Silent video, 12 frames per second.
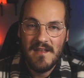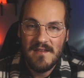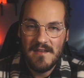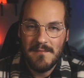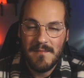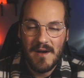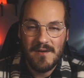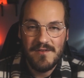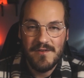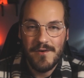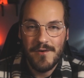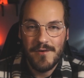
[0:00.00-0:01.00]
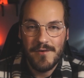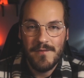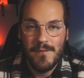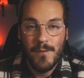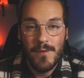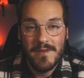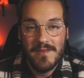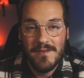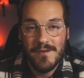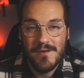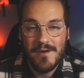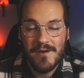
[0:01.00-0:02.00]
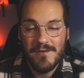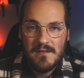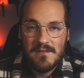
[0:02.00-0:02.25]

the amount you earn with Ducos.